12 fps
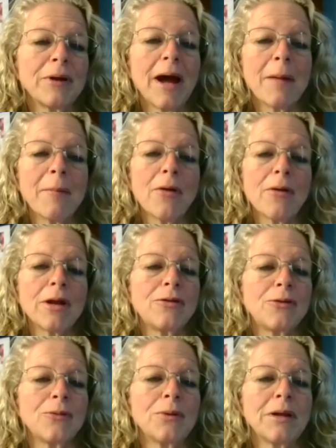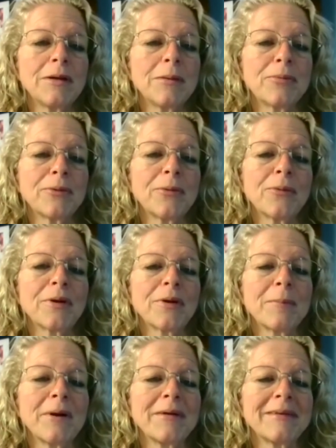I'm already doing the
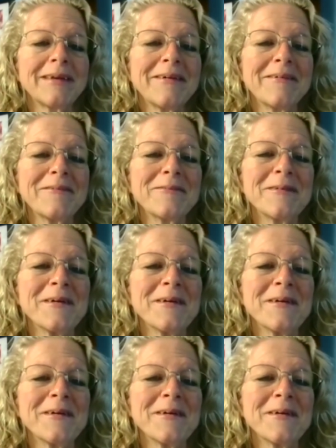program myself.